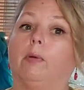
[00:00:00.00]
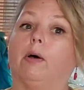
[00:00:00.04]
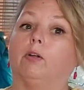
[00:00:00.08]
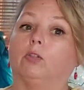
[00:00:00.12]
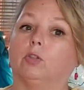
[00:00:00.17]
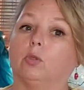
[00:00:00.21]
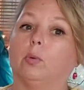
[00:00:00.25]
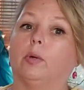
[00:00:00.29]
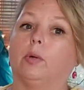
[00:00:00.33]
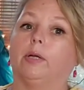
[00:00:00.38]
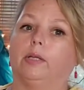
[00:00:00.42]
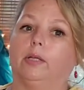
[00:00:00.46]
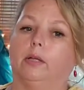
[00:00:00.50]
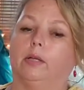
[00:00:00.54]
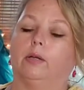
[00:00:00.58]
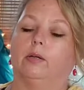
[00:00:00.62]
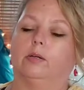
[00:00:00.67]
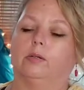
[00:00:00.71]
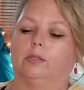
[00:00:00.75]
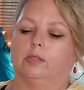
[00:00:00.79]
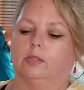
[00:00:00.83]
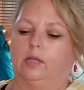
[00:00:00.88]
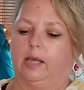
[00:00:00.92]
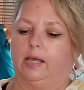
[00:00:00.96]
about 20
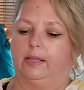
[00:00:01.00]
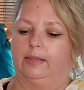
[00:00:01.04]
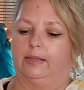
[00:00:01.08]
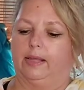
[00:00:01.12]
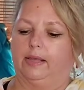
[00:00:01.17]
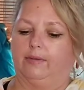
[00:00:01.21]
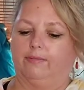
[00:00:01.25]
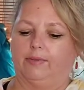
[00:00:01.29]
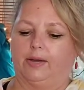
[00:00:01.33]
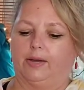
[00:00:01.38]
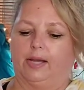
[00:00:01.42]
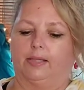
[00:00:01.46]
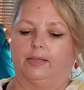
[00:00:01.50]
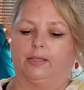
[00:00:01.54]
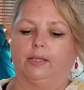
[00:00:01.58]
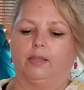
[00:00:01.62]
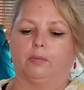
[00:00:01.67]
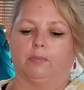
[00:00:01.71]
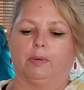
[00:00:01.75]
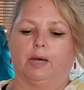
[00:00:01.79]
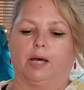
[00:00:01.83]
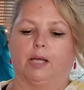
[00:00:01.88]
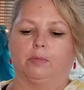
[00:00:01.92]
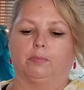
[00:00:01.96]
years, and they finally,
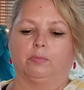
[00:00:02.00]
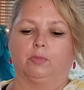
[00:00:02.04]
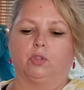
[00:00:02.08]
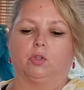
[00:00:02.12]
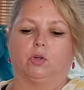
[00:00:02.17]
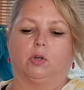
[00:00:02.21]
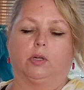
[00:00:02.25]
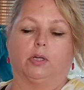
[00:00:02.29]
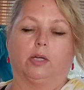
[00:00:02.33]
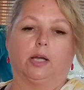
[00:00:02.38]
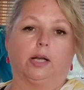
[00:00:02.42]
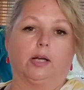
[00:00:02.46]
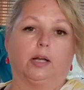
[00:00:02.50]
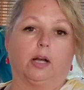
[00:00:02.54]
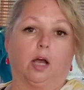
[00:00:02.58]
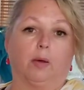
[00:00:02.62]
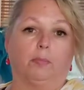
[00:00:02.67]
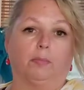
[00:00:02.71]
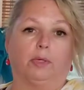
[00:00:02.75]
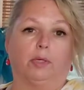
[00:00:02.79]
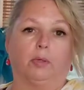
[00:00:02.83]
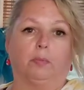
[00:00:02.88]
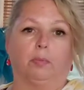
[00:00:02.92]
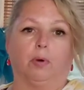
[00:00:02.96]
the bottom started kind of
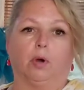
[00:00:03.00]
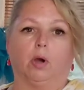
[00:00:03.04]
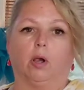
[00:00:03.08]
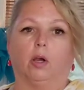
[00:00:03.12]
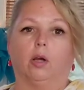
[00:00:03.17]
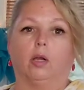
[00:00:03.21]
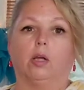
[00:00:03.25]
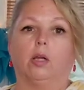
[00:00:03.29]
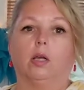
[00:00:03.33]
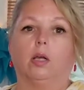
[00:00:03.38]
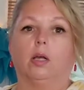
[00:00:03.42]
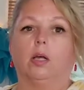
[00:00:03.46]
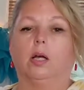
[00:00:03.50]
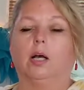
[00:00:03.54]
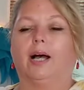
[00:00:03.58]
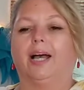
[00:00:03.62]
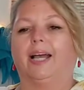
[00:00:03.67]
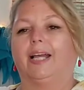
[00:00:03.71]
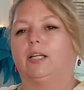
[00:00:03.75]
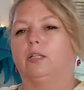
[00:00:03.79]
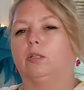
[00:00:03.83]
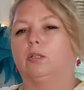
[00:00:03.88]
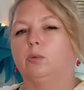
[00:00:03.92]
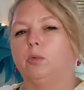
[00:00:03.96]
coming apart.
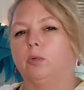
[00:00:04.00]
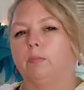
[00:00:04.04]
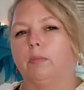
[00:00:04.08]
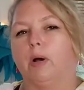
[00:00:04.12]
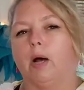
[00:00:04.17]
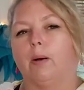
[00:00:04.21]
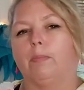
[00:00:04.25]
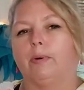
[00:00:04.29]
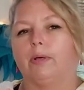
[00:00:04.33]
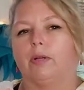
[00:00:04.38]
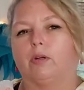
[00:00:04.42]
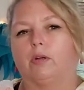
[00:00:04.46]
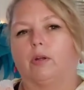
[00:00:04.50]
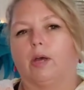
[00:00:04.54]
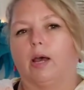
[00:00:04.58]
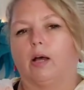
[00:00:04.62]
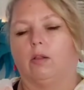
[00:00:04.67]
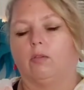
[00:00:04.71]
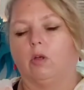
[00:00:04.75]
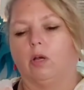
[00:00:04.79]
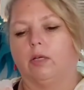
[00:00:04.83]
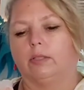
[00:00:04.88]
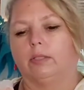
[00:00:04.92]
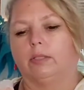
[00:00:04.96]
I glued them up, I don't know
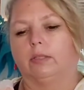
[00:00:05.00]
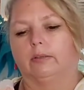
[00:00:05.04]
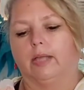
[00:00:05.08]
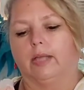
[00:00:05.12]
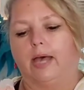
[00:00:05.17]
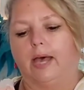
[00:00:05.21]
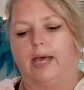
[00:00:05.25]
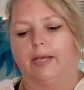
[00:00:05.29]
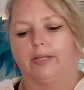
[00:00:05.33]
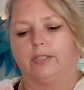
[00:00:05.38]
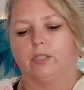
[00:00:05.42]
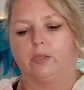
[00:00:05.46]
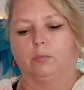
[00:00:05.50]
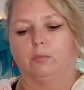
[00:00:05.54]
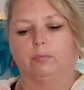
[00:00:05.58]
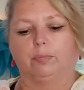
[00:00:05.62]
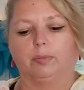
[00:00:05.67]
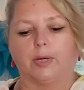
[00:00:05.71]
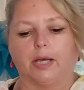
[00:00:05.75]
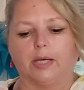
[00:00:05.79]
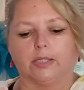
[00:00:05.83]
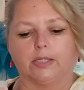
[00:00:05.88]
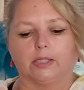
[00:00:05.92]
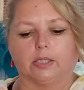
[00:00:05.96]
how long they'll last,
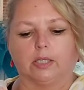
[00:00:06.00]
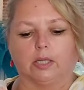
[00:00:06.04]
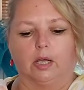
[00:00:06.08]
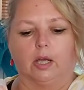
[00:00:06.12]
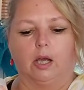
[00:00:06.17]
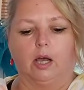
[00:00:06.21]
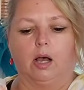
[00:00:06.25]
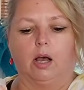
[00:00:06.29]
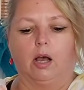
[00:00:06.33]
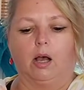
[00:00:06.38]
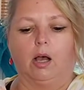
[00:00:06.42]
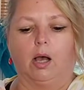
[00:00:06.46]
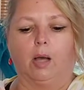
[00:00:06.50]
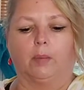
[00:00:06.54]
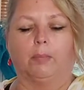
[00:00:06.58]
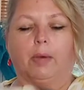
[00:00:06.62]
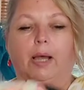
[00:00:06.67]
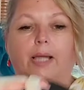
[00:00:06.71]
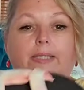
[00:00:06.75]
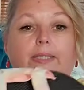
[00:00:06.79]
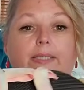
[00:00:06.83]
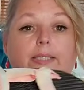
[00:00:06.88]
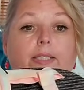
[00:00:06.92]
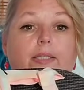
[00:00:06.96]
but um,
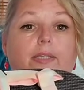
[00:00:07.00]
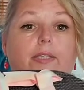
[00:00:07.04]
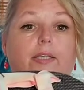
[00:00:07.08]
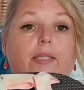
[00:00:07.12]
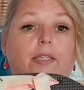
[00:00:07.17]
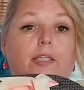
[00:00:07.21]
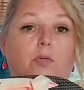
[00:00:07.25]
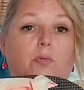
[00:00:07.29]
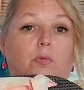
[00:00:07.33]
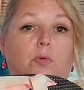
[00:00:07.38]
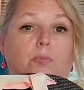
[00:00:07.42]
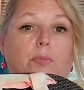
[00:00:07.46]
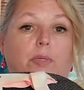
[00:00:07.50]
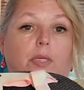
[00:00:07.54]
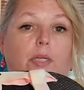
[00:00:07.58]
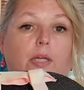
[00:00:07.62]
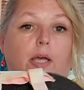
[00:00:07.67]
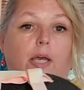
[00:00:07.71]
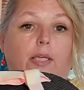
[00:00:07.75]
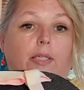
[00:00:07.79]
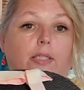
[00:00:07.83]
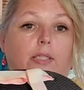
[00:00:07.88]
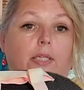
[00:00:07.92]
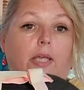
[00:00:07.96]
I did think it would be
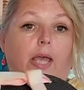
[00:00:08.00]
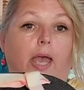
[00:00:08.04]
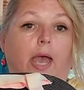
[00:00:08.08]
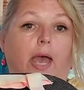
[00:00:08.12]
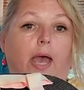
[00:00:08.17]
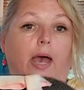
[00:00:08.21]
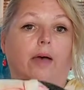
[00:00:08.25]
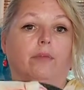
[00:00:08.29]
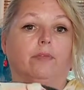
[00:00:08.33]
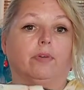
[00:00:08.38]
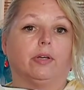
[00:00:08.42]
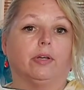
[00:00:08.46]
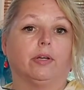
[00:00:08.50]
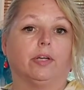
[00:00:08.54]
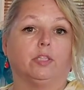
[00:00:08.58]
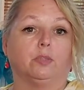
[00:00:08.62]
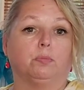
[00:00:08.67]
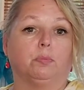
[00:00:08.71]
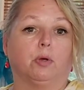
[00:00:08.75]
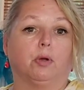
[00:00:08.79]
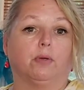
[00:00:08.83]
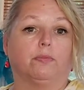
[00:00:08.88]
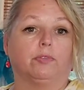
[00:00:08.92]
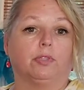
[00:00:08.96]
nice to have a
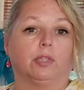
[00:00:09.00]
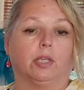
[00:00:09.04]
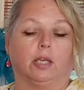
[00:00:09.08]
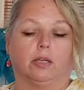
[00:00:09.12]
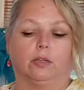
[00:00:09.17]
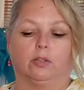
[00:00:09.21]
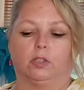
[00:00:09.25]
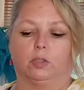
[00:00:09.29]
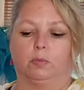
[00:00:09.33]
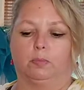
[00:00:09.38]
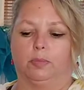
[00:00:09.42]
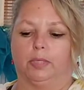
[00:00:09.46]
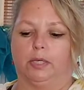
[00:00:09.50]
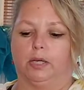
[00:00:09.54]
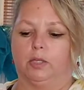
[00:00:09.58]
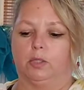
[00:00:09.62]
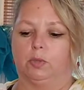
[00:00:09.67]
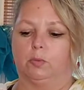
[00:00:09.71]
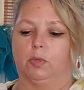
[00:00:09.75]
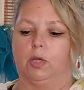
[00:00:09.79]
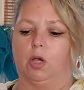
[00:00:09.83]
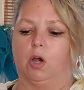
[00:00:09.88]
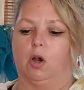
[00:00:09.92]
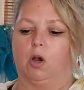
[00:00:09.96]
nice pair of sandals
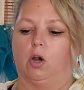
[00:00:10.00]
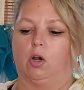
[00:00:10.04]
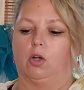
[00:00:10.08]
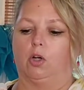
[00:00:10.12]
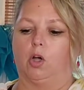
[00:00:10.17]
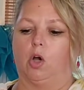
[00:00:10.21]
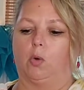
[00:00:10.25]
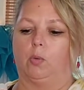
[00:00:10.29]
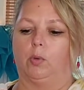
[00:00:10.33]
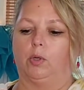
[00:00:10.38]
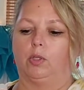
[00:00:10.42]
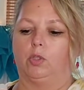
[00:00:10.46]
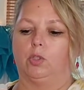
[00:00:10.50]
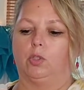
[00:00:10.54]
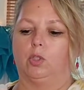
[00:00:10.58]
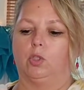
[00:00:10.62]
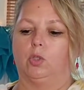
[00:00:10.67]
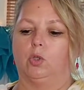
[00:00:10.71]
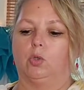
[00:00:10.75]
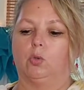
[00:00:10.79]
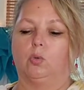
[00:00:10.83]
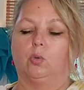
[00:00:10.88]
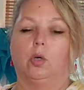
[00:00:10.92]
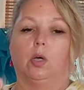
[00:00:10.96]
because we are going
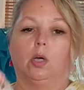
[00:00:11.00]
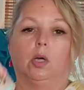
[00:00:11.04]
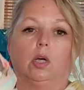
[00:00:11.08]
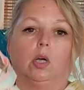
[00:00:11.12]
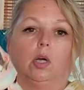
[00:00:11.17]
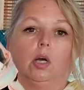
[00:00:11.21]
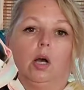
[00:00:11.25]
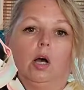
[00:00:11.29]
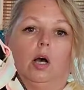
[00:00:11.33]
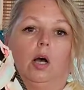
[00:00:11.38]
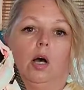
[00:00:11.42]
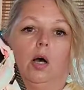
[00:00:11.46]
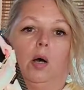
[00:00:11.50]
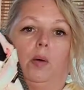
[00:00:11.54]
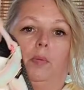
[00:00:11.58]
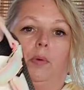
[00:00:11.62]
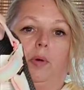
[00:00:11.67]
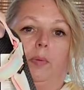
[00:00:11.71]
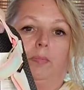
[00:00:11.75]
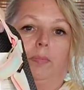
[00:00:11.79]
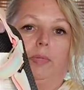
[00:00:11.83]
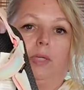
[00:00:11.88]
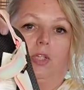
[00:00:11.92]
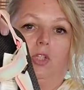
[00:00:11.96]
to um,
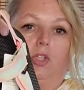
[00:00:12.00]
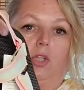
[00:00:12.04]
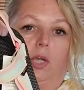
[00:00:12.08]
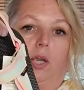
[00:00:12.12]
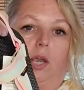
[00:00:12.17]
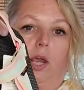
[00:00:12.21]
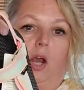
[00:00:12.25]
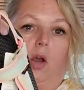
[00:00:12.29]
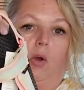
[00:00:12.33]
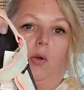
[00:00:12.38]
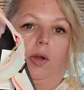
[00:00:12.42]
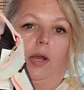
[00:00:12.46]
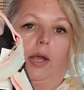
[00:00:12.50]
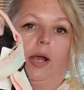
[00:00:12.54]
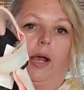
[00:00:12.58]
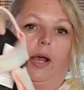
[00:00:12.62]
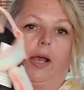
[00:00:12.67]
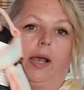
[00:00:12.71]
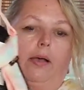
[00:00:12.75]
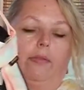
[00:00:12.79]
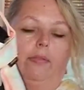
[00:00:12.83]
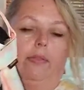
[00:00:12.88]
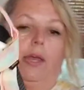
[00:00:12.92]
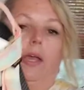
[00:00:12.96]
a beachy area
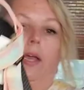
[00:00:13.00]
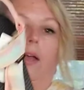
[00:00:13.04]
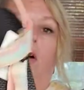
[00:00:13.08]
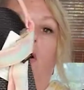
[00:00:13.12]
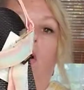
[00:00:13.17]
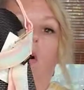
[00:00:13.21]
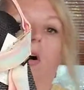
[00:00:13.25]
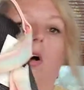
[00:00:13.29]
and they